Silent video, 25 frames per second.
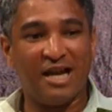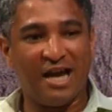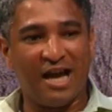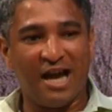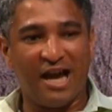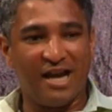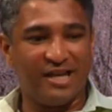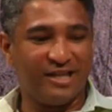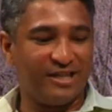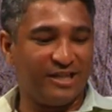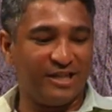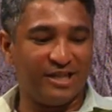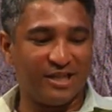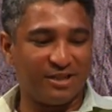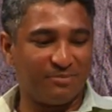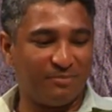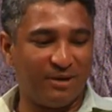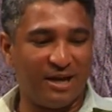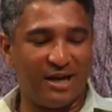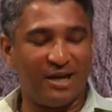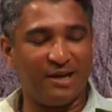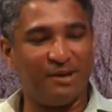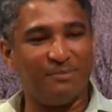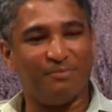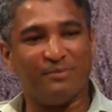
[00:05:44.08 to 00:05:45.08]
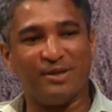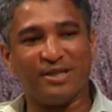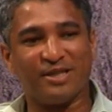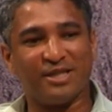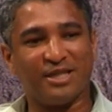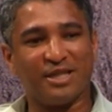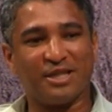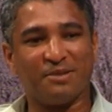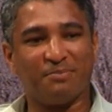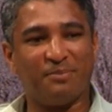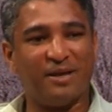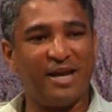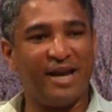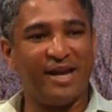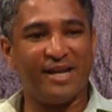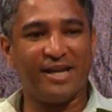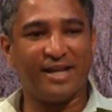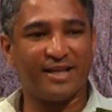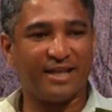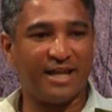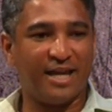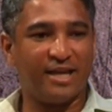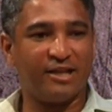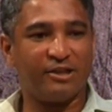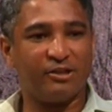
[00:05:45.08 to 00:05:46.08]
here's my business plan, I'd
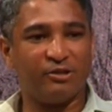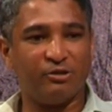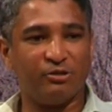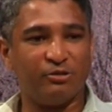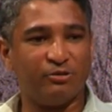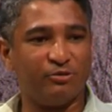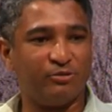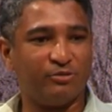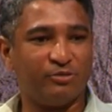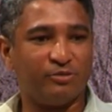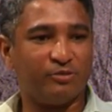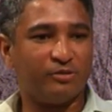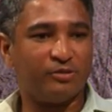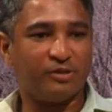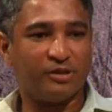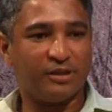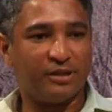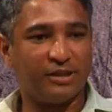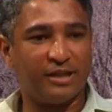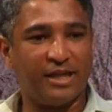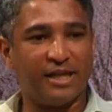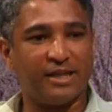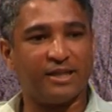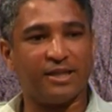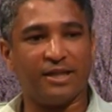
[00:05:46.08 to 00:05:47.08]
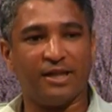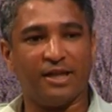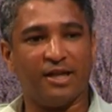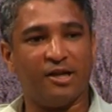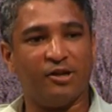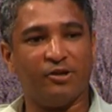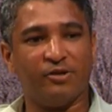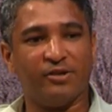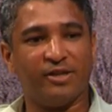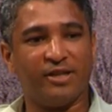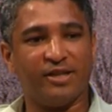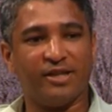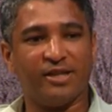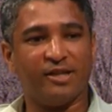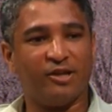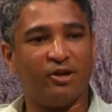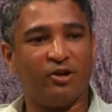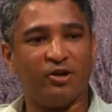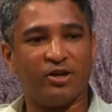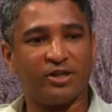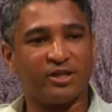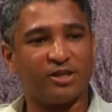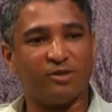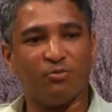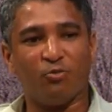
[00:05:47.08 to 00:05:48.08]
like to get a loan, and they
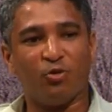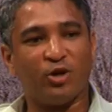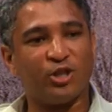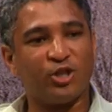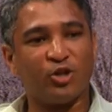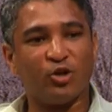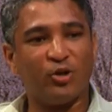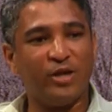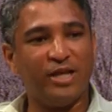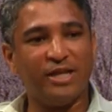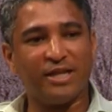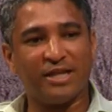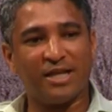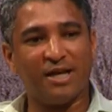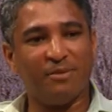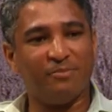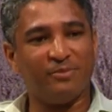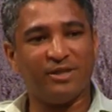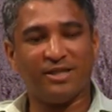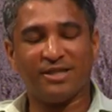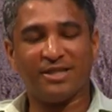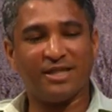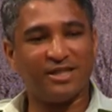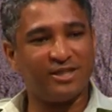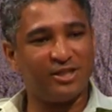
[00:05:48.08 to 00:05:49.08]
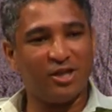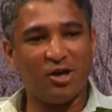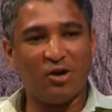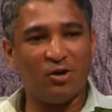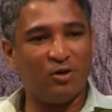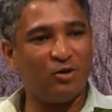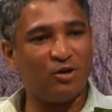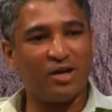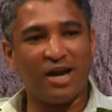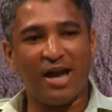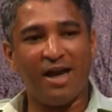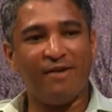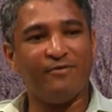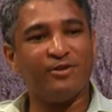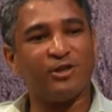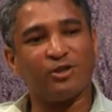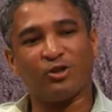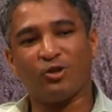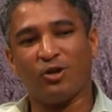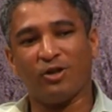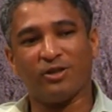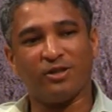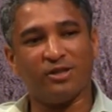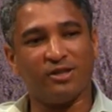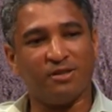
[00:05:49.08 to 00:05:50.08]
ask him, what's your income? And he says, no, look, I haven't
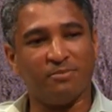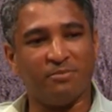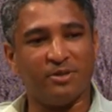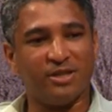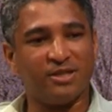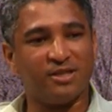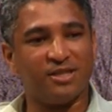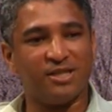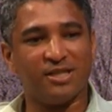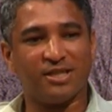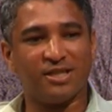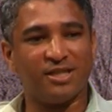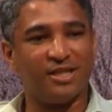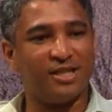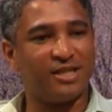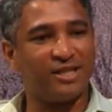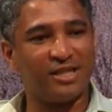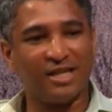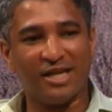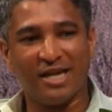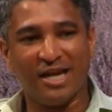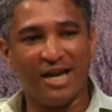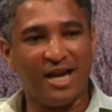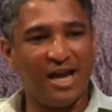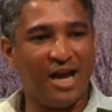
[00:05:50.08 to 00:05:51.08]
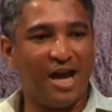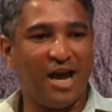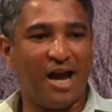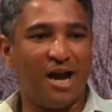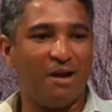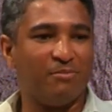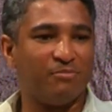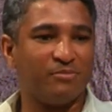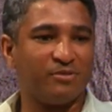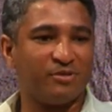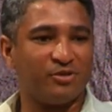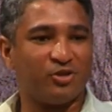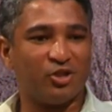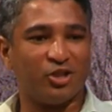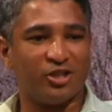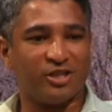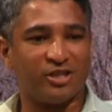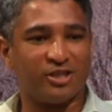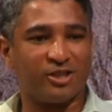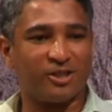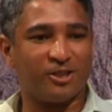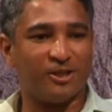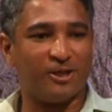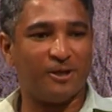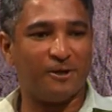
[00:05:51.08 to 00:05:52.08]
started the business yet. I'm
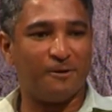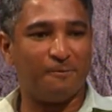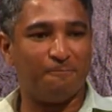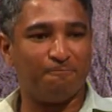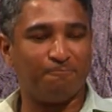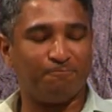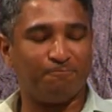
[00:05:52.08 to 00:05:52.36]
just, I'm